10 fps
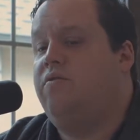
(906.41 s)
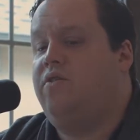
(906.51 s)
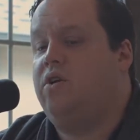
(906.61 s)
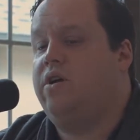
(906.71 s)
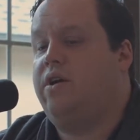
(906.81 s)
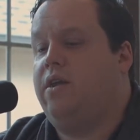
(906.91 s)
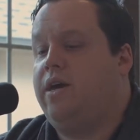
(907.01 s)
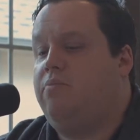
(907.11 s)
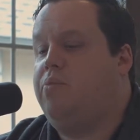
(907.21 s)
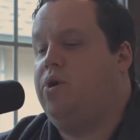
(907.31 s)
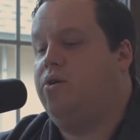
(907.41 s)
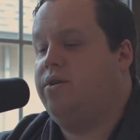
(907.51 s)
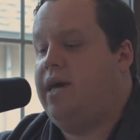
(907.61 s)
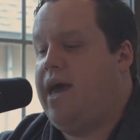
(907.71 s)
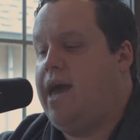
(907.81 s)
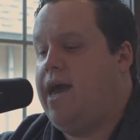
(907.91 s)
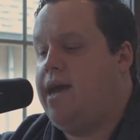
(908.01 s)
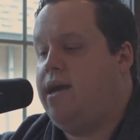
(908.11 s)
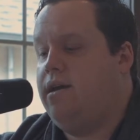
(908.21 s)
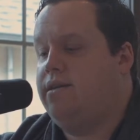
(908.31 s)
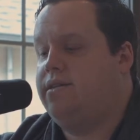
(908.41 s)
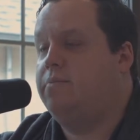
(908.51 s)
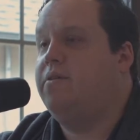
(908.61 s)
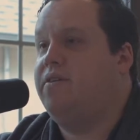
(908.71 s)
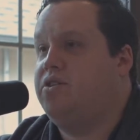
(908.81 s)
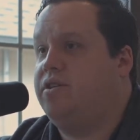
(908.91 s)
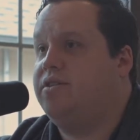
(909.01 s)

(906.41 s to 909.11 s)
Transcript: if you're going to like build a subdivision